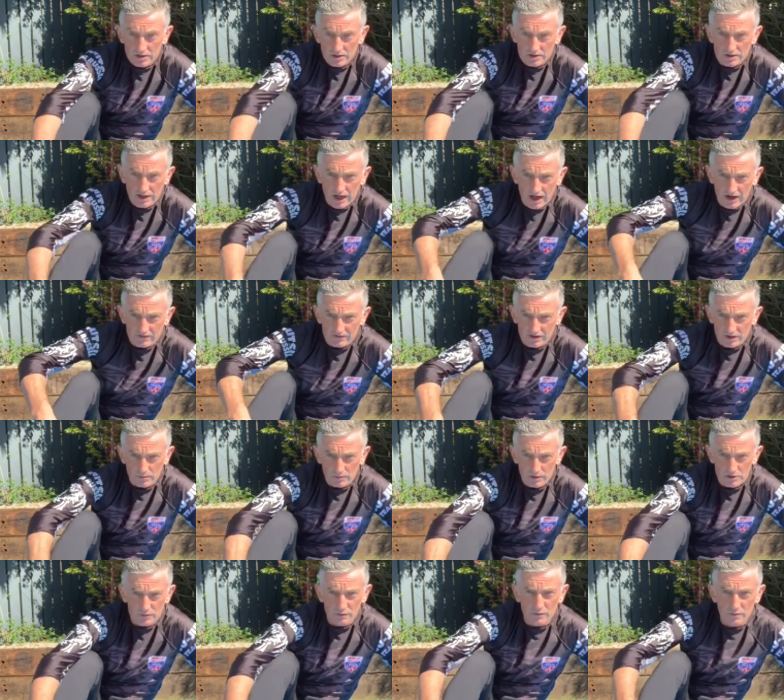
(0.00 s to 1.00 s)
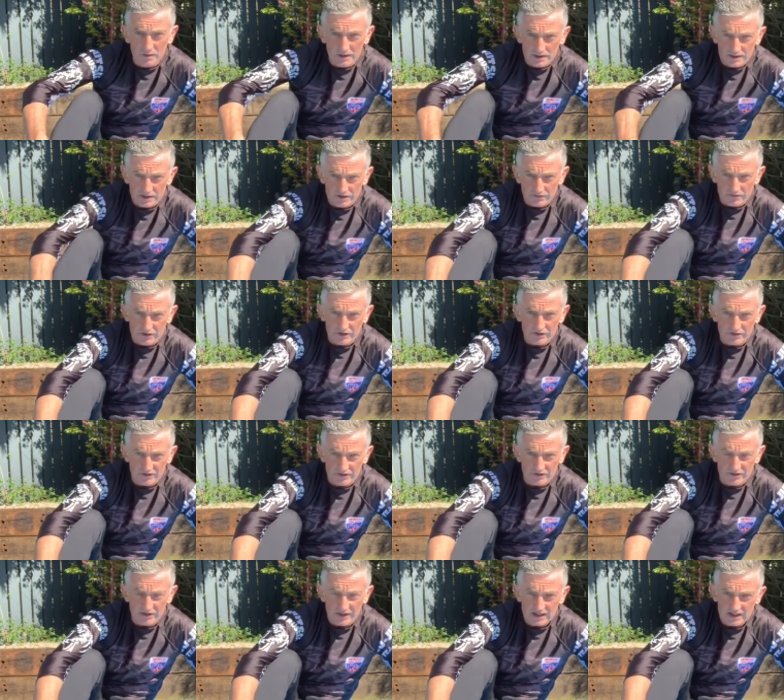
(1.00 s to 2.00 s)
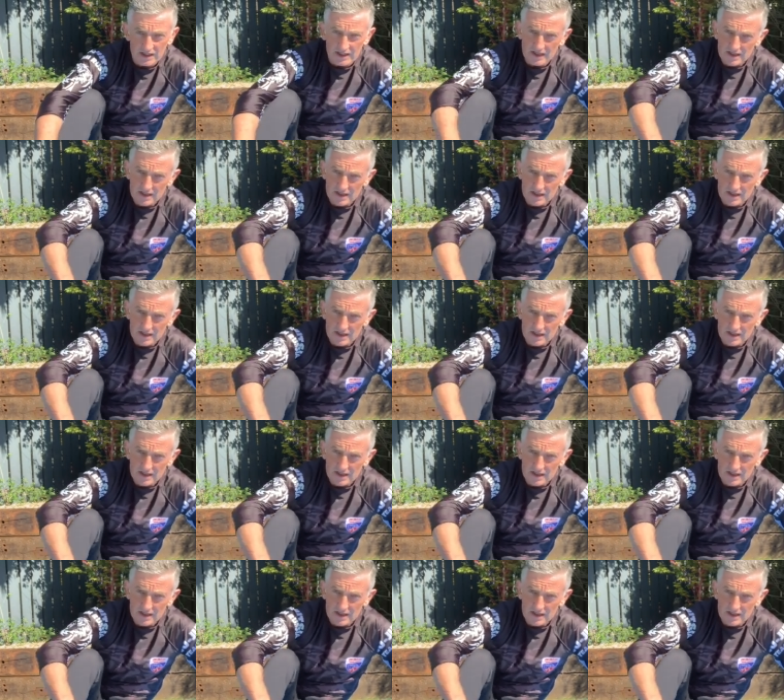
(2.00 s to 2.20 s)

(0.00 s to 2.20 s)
you haven't got much mobility from your feet.